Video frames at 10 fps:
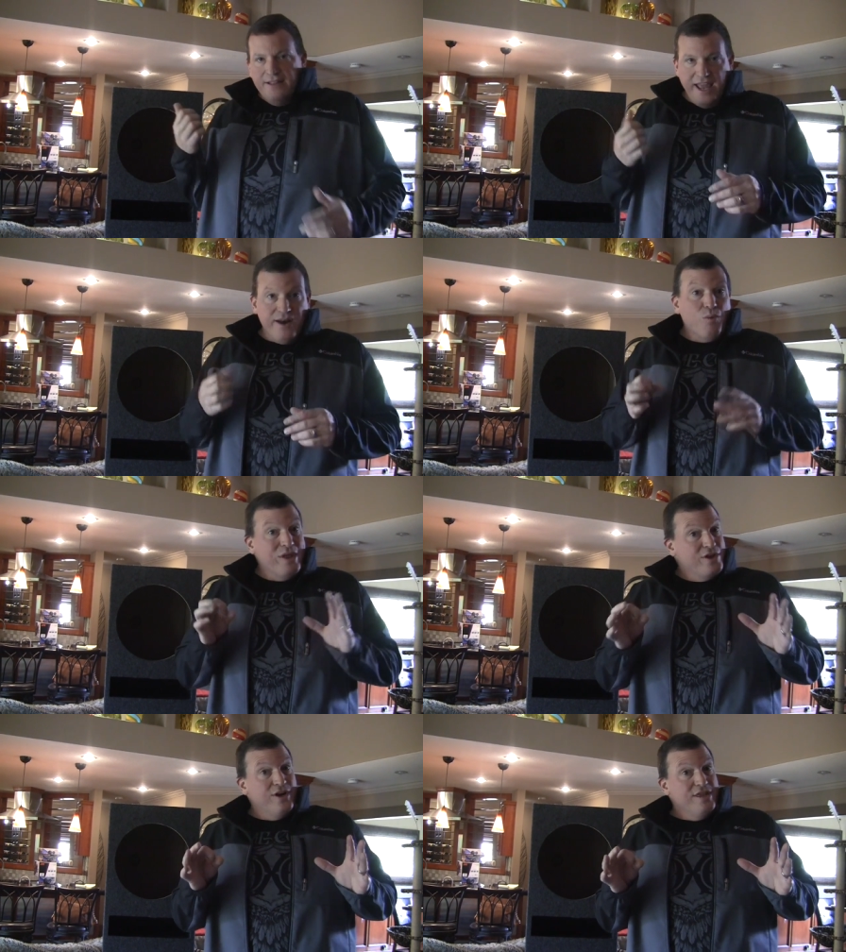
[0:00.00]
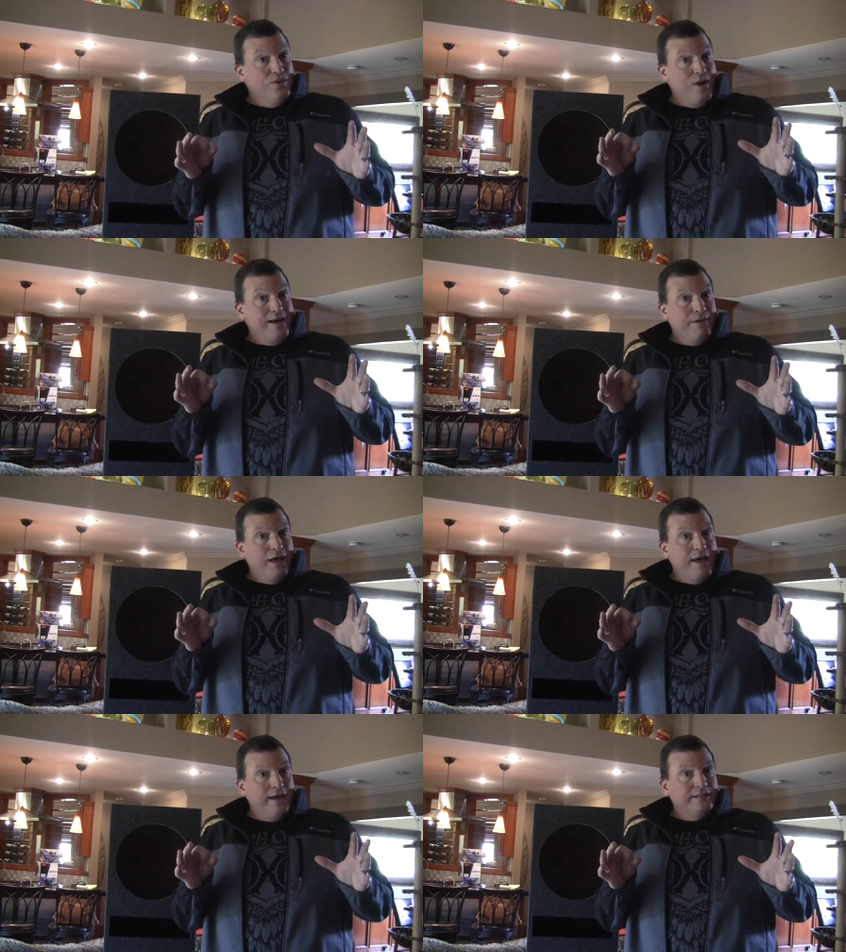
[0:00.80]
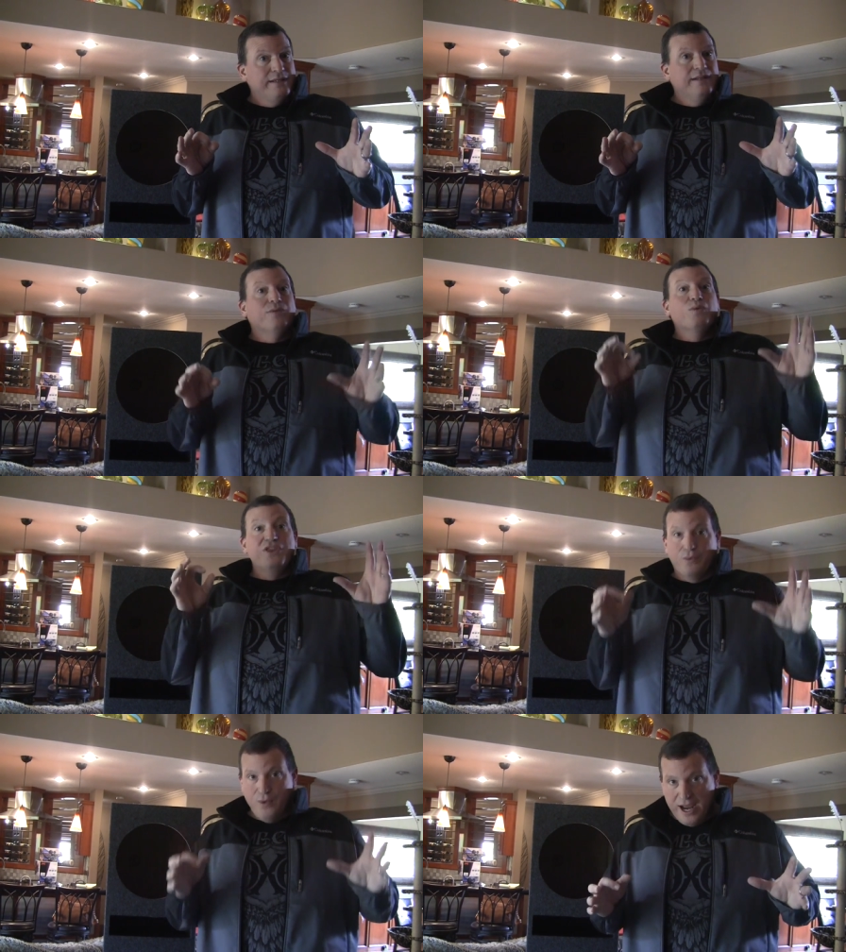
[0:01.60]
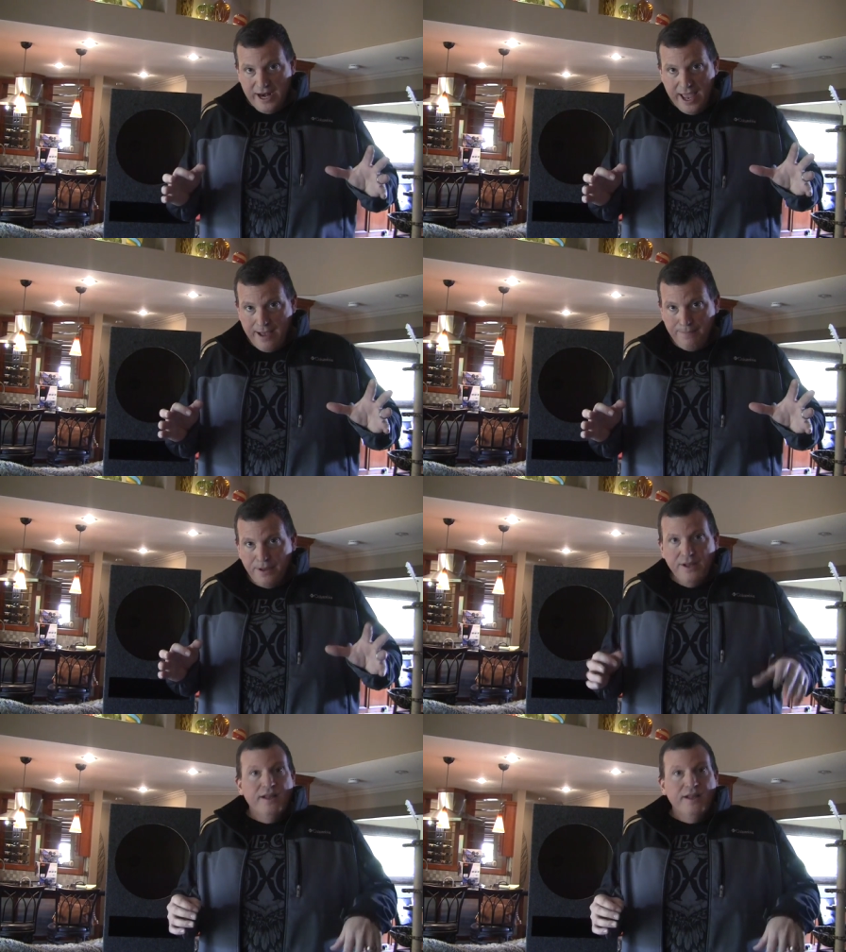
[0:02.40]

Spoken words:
And when they're in the right box, with the right amp,